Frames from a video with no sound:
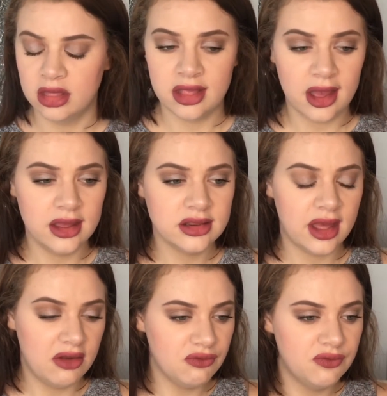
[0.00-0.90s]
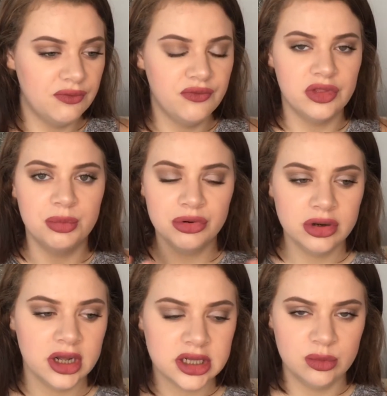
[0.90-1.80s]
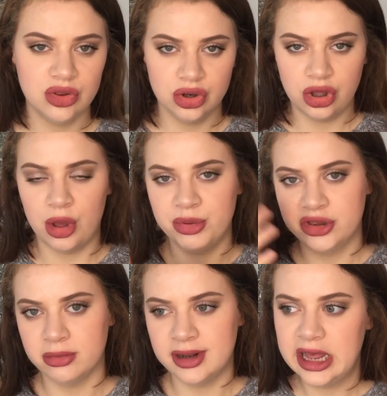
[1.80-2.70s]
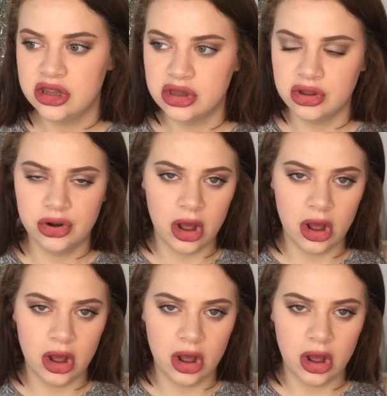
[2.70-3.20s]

That is everything for the product. I'm just going to go and put some lashes on.